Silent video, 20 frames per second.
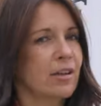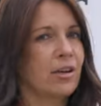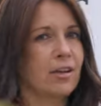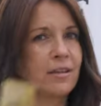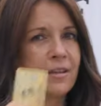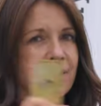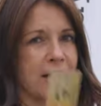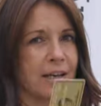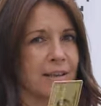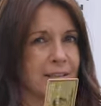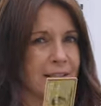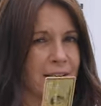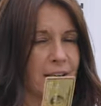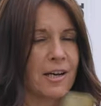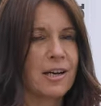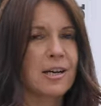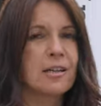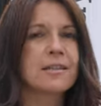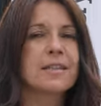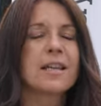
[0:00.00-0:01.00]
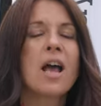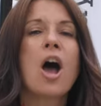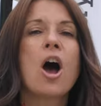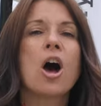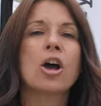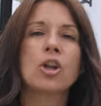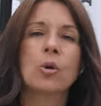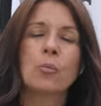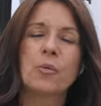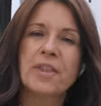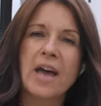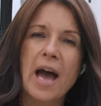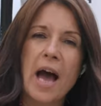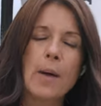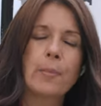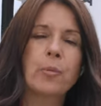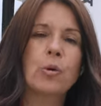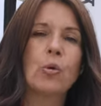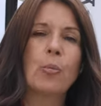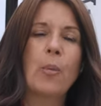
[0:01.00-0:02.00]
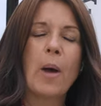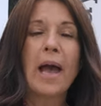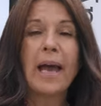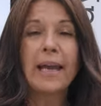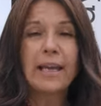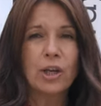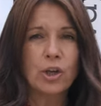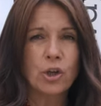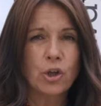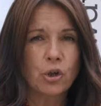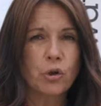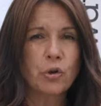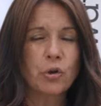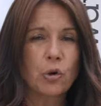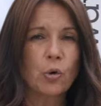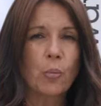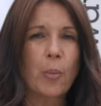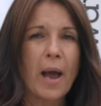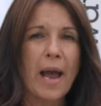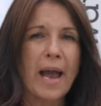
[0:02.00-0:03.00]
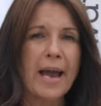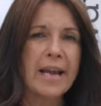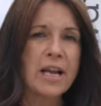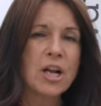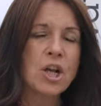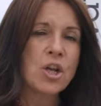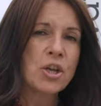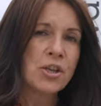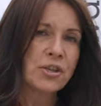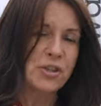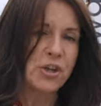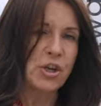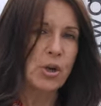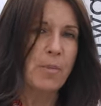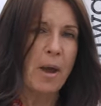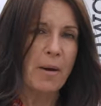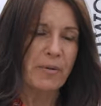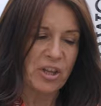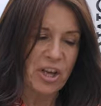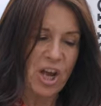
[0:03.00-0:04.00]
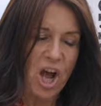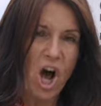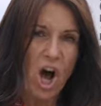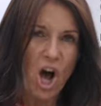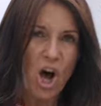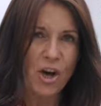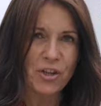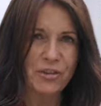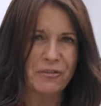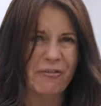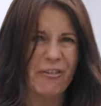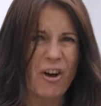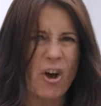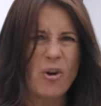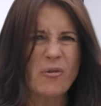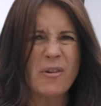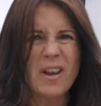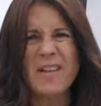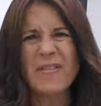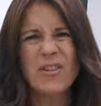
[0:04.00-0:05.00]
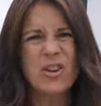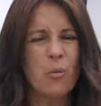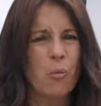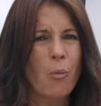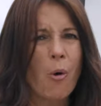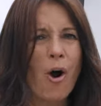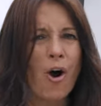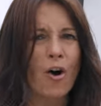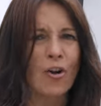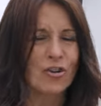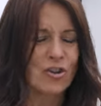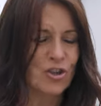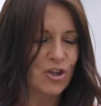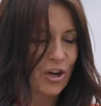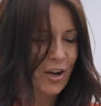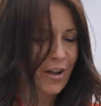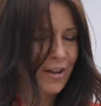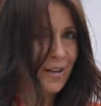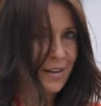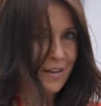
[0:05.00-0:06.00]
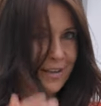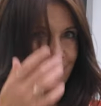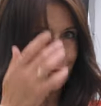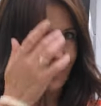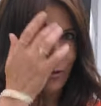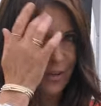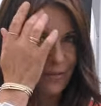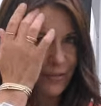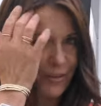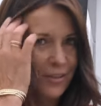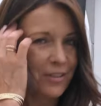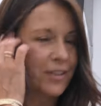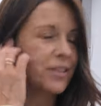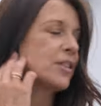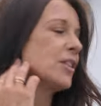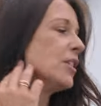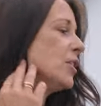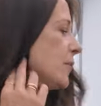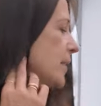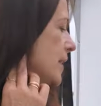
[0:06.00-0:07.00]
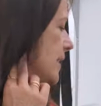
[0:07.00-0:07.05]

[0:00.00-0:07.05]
contactless cards along with Apple Pay and Google Pay, so you can pay with a card, a phone, even your watch. So all I've got to do